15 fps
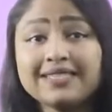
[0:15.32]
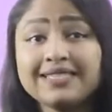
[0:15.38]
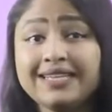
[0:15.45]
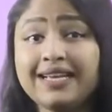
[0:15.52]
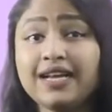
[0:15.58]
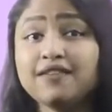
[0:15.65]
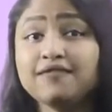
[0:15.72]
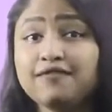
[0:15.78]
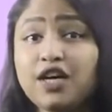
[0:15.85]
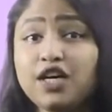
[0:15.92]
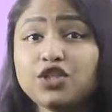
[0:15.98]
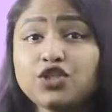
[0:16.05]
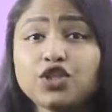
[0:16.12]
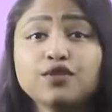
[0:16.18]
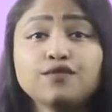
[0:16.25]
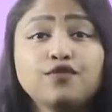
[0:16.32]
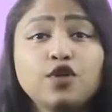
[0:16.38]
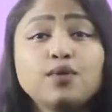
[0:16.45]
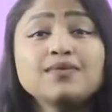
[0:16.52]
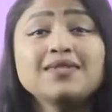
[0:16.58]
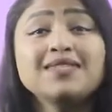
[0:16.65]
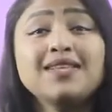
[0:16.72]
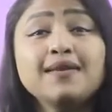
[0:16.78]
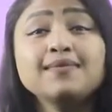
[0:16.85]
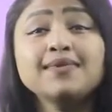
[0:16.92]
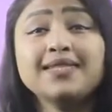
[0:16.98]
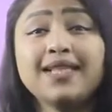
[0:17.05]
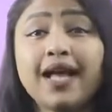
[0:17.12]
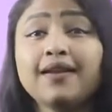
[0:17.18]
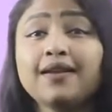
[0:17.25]
the secant function from some
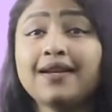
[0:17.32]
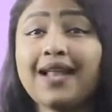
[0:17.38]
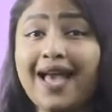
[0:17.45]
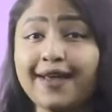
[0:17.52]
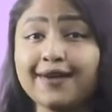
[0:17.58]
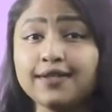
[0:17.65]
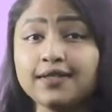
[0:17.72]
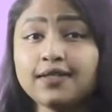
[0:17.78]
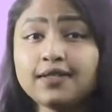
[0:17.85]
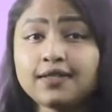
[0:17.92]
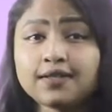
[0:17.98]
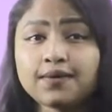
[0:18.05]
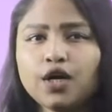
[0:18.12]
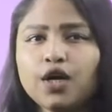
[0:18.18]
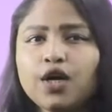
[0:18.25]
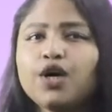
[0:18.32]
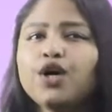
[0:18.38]
standard angles.